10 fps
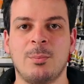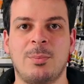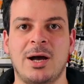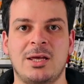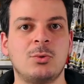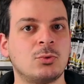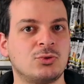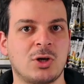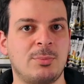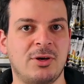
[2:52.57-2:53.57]
but it will
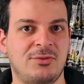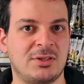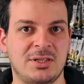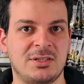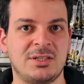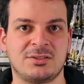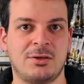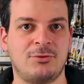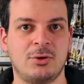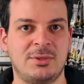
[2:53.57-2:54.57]
dry perfectly clear. So
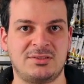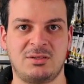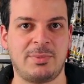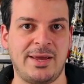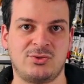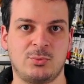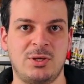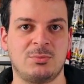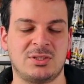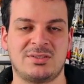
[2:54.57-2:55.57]
if you're mixing paints or
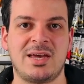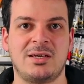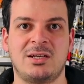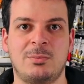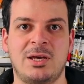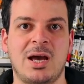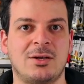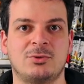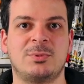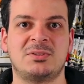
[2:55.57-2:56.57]
pigments, they are gonna be
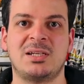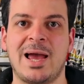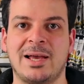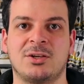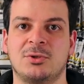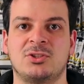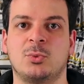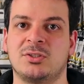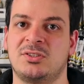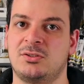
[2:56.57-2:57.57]
100% accurate to
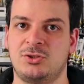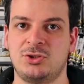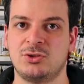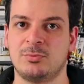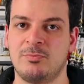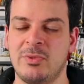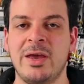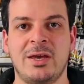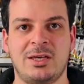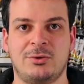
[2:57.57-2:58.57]
what's in the tube.
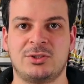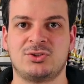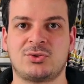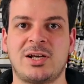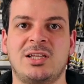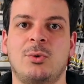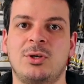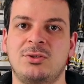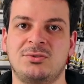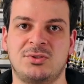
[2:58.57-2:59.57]
Here in Australia,
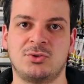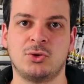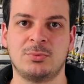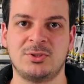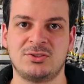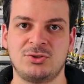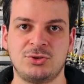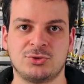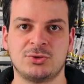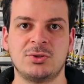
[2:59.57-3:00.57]
we use the Taubman's
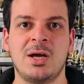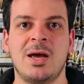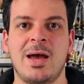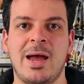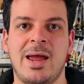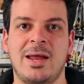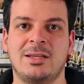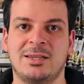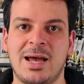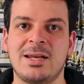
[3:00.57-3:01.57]
Neutral,
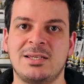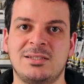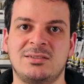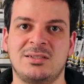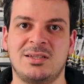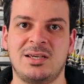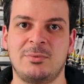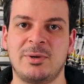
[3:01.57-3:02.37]
and that is the